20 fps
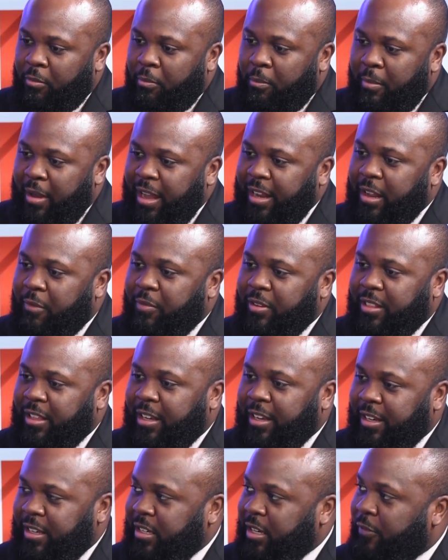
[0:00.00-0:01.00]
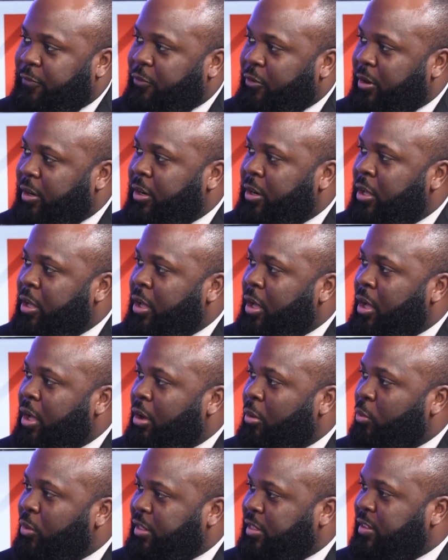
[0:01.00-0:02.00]
made everything different
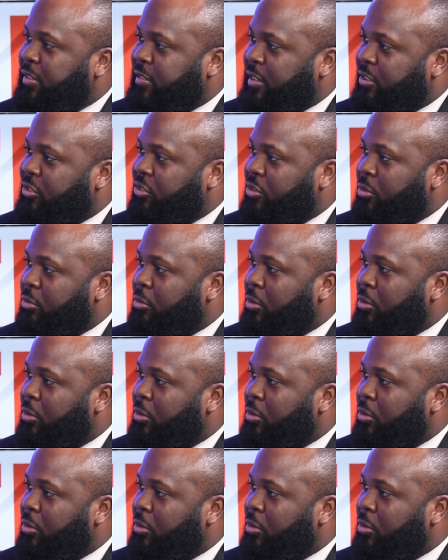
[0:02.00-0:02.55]
with this issue.